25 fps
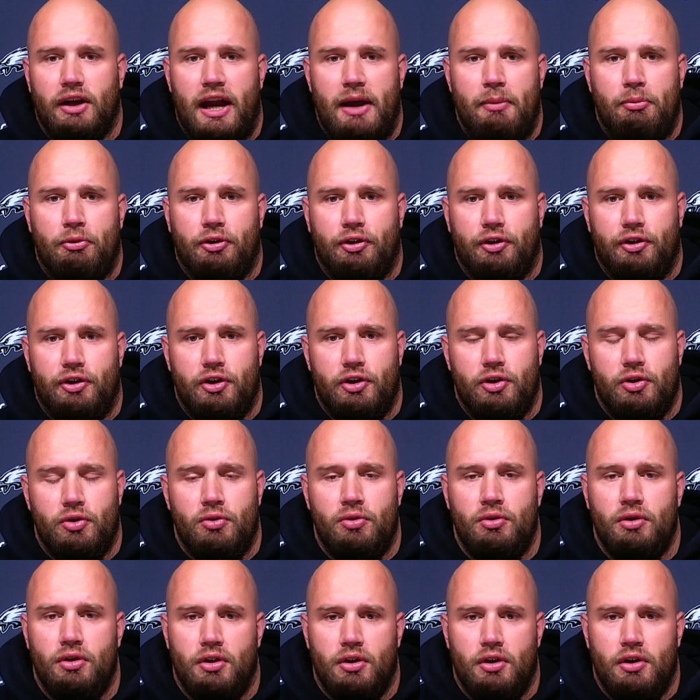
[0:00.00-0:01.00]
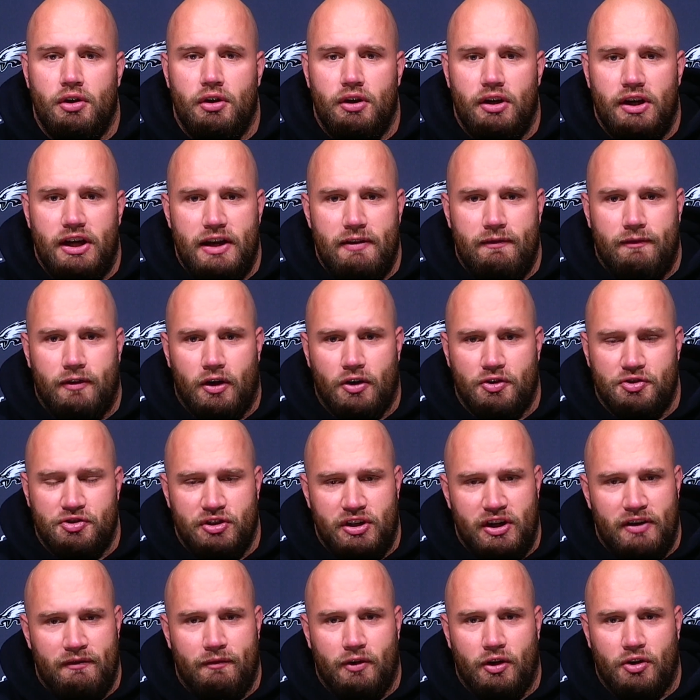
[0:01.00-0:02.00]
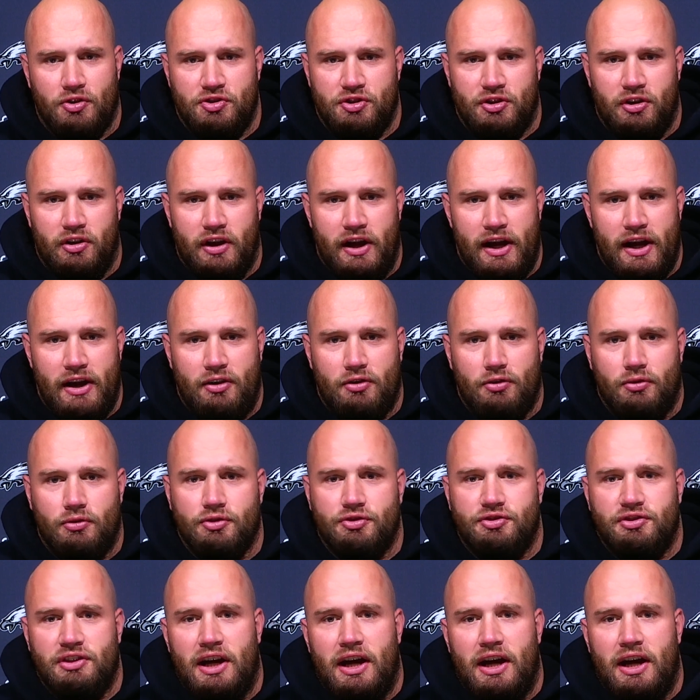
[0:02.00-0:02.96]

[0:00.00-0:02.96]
able to do, eversion, inversion of the ankle is